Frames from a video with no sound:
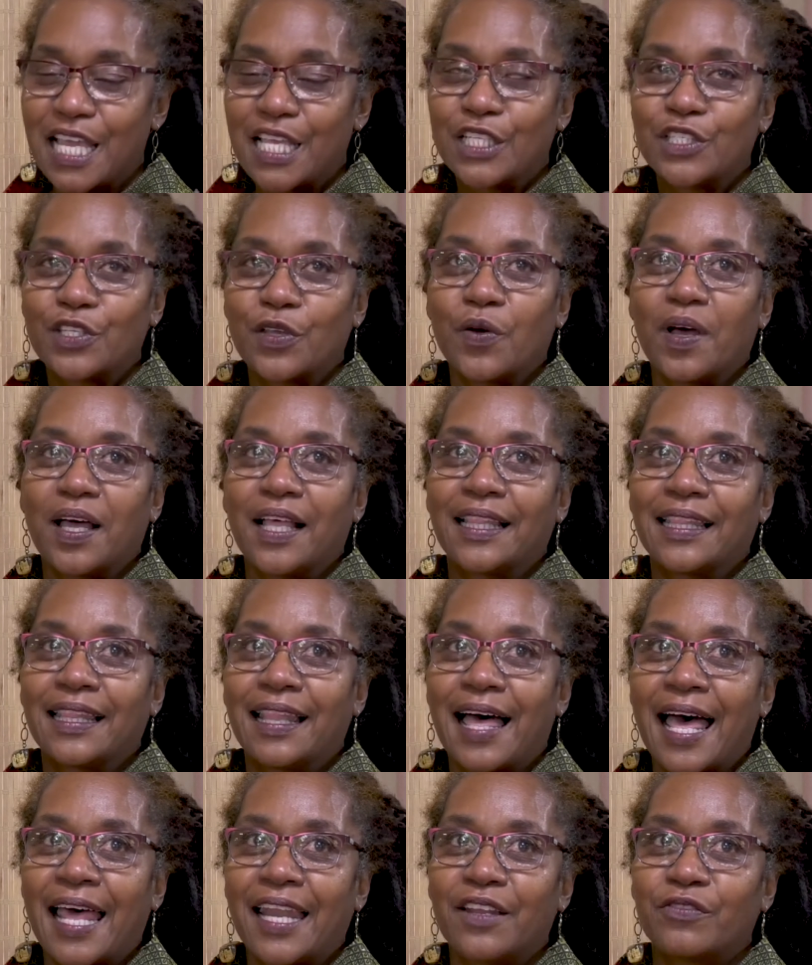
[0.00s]
So a
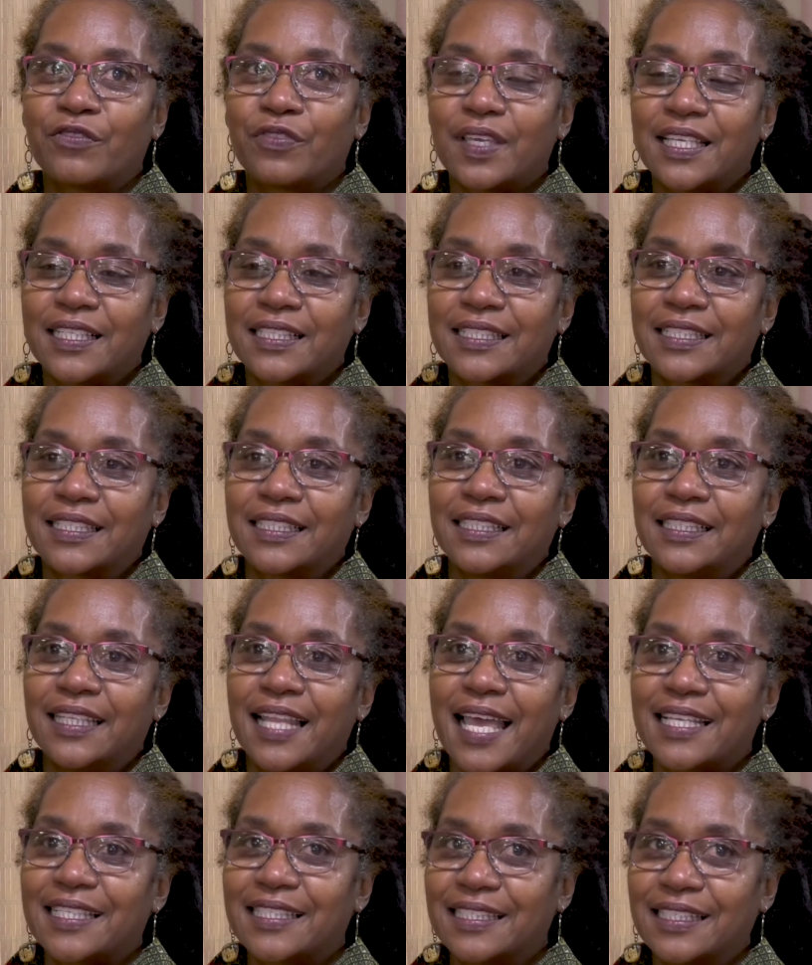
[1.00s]
lot of his
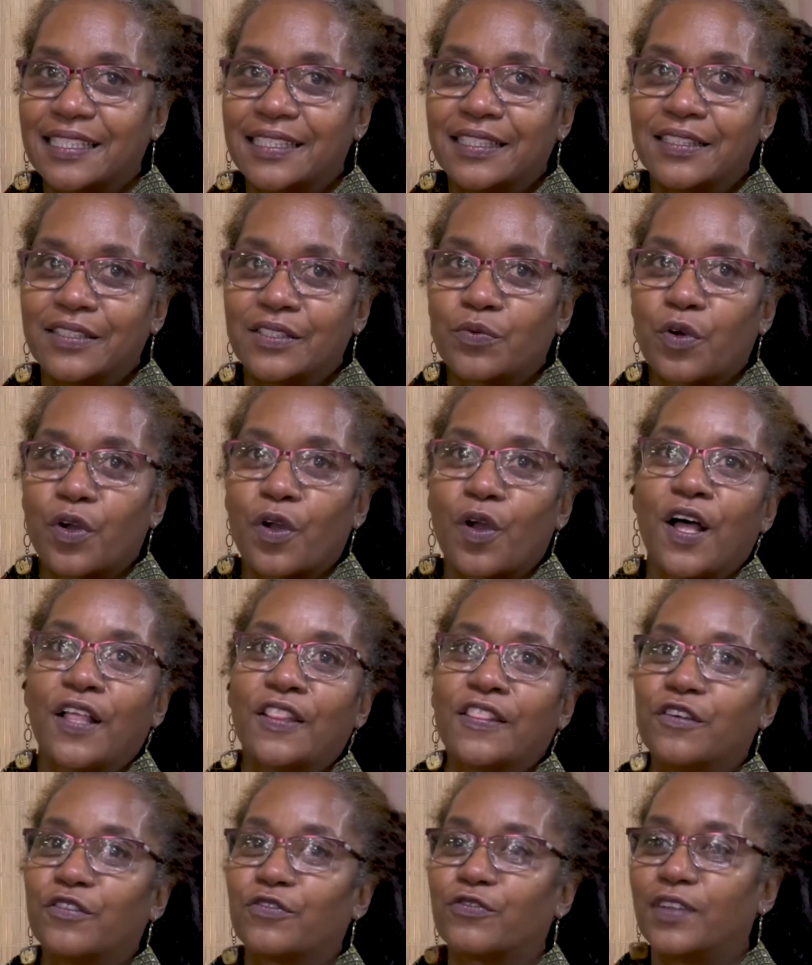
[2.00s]
lessons were
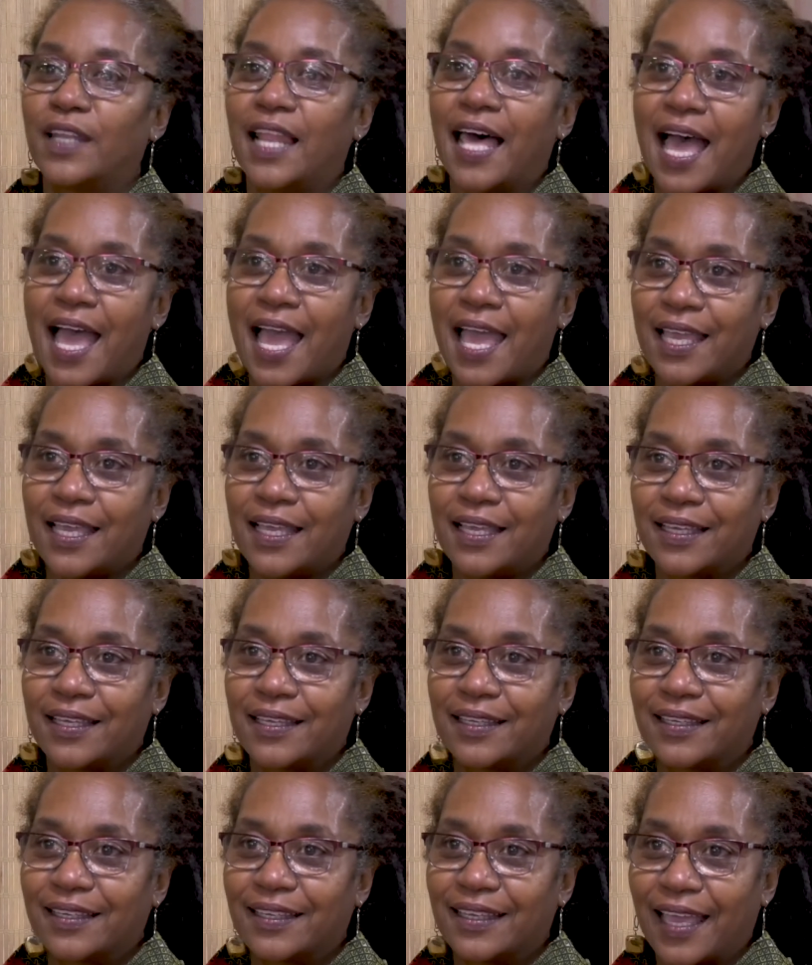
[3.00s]
on the fly
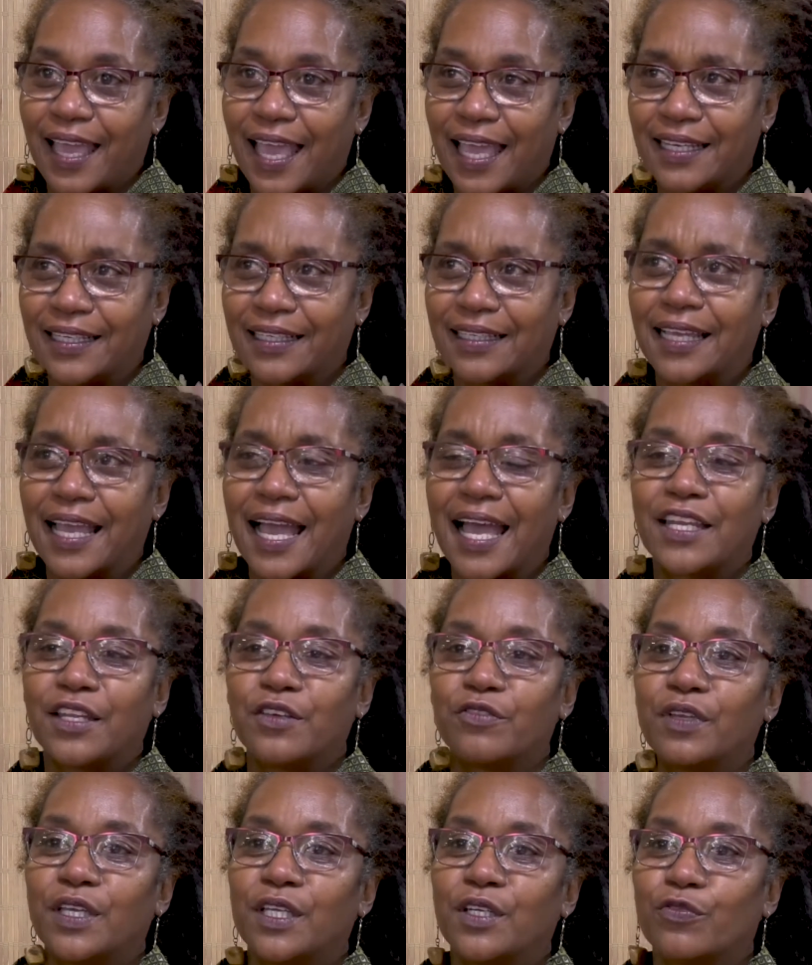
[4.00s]
and kind
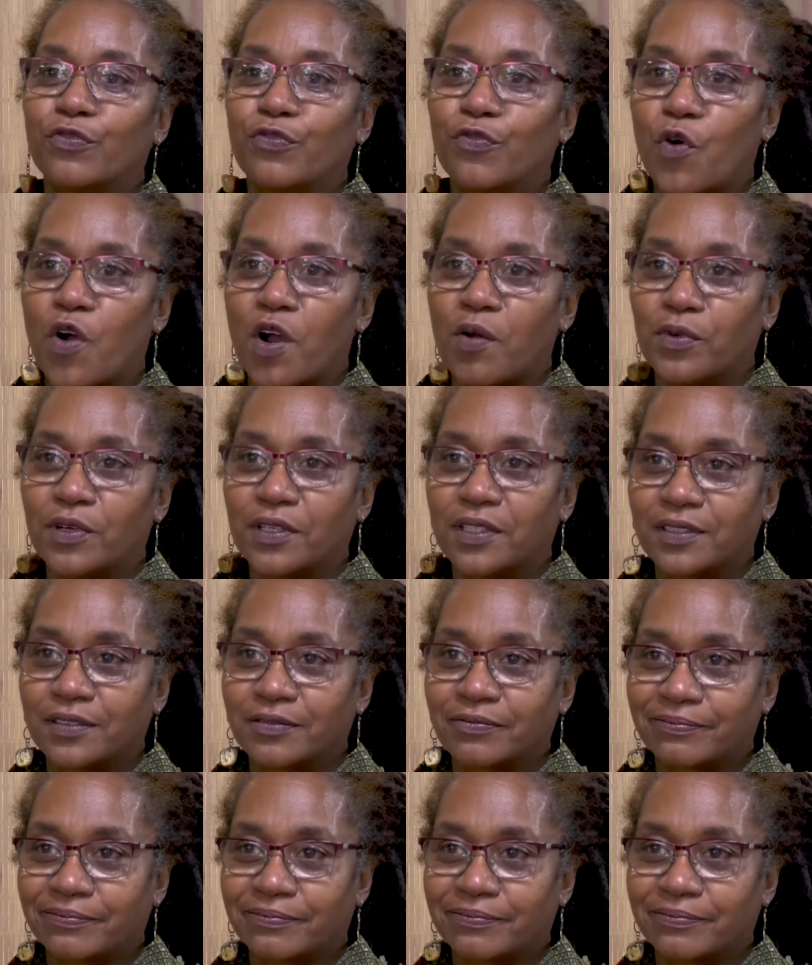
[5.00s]
of informal.